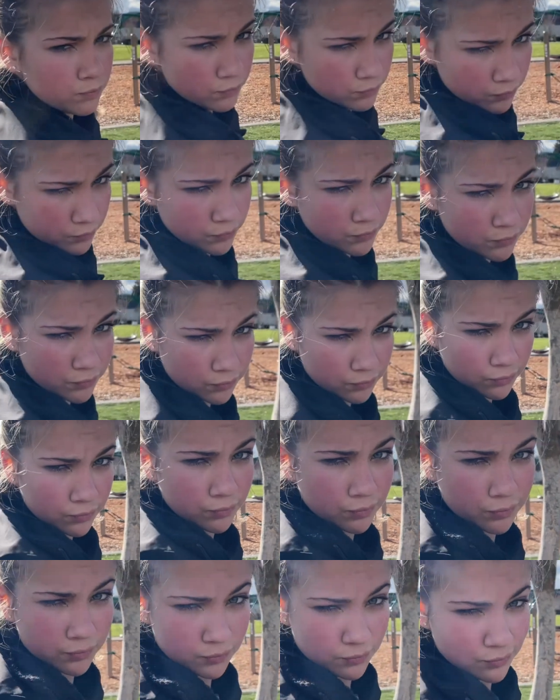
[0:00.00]
Rate the
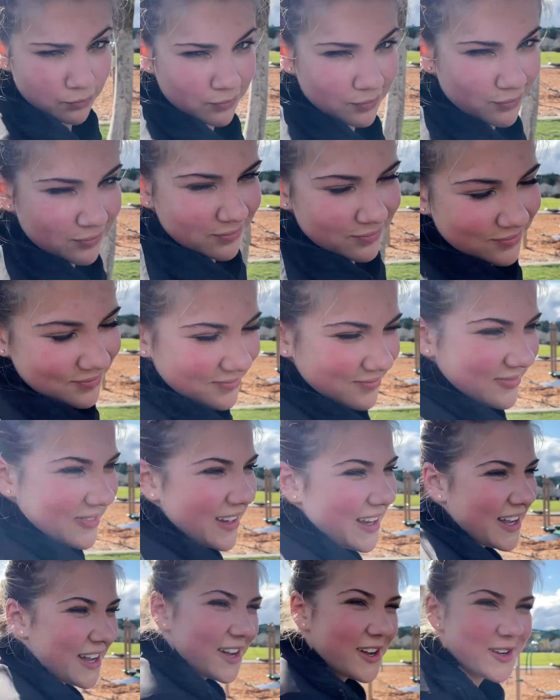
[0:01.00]
workout today and
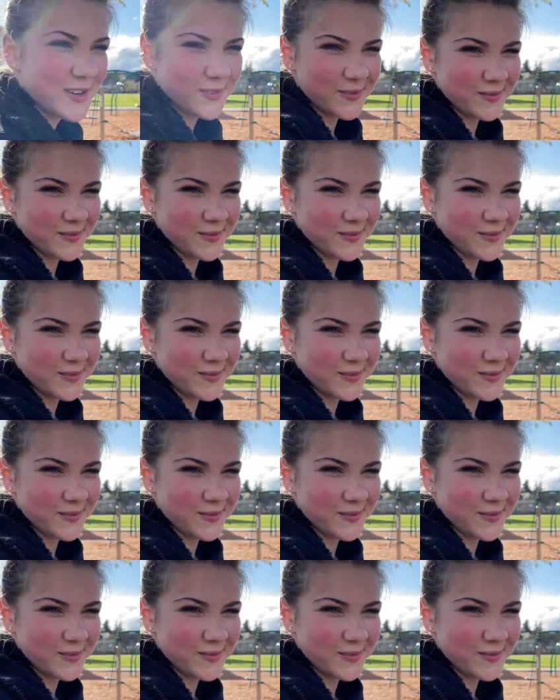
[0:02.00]
say what you